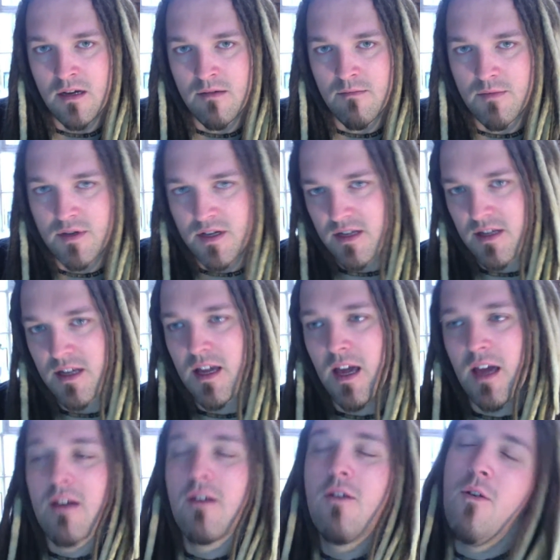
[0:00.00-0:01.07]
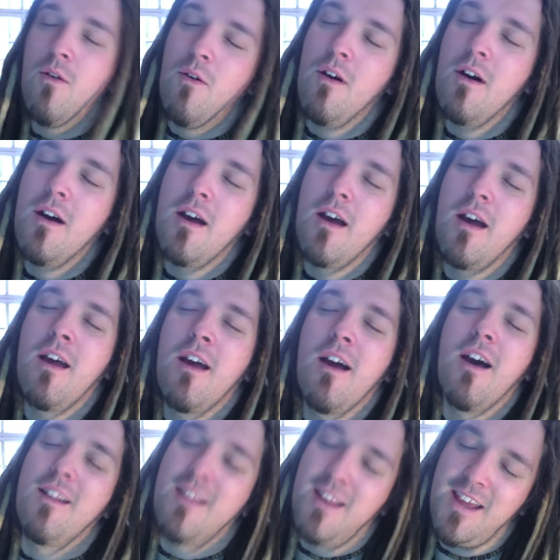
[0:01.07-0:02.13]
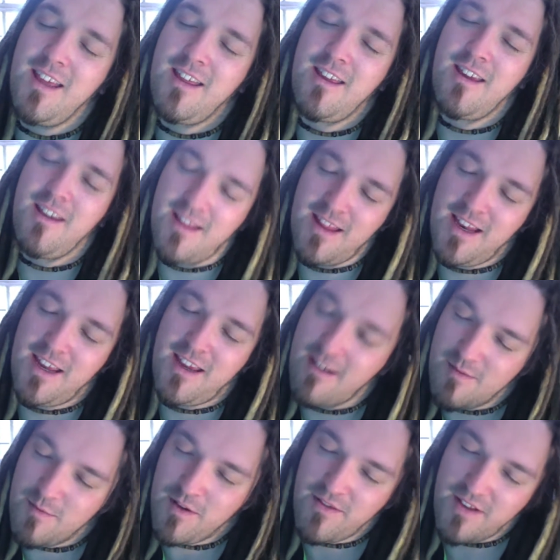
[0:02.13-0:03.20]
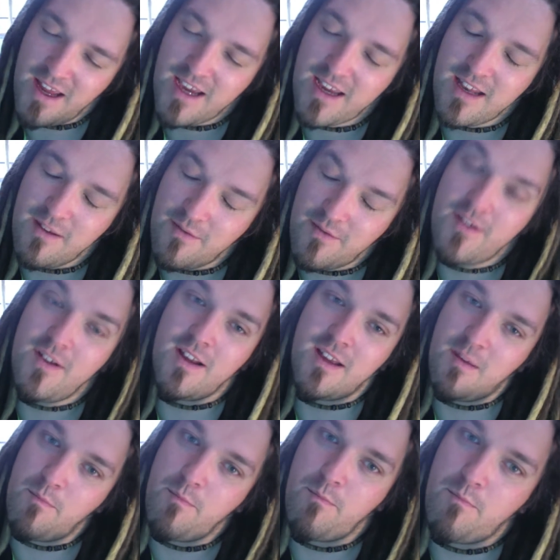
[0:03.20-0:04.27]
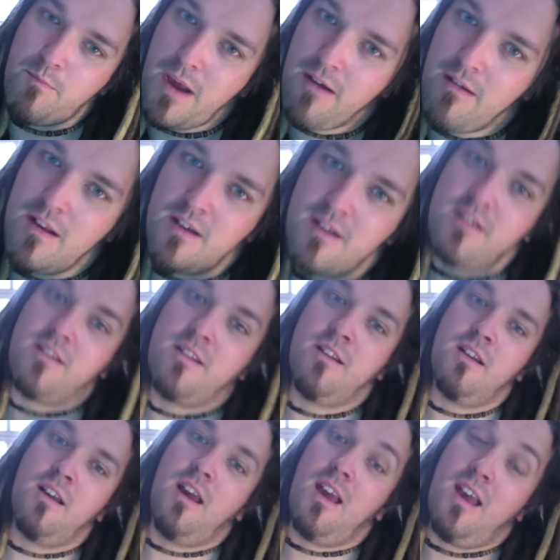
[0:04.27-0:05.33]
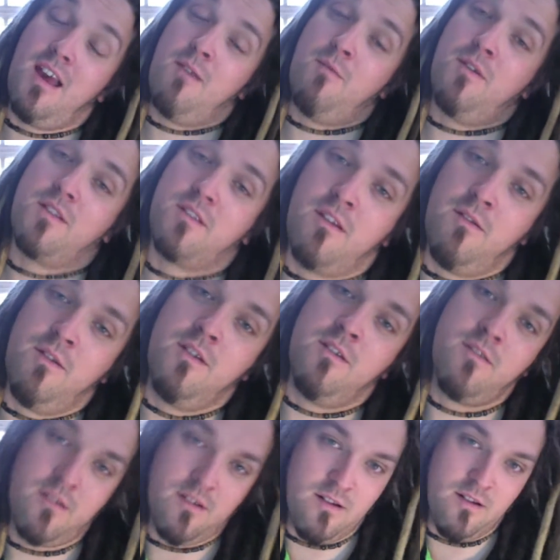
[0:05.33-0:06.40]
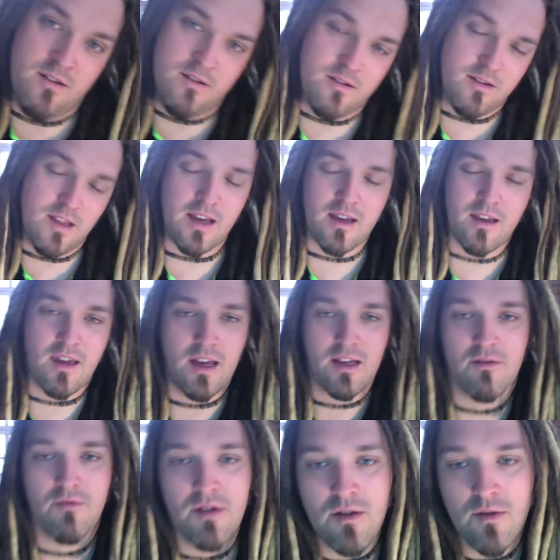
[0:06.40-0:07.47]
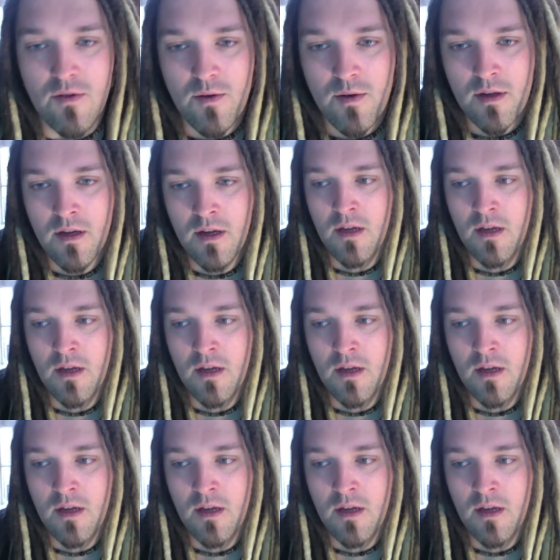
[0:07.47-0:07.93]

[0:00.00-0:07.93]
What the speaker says: because they get caught underneath you and then you can't move your neck and you feel like you're paralysed and you're like, ah, what's going on? And that gets really awkward.